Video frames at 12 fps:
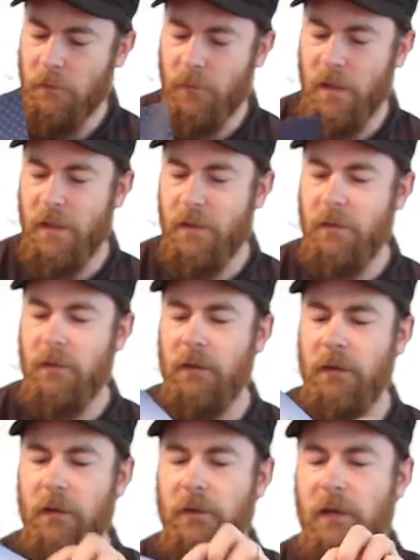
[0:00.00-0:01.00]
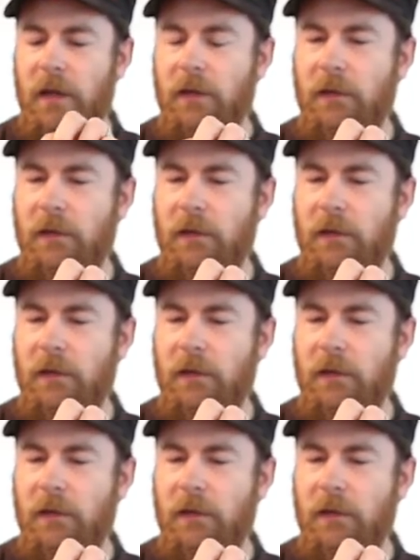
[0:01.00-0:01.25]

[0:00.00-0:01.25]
But on the other side, it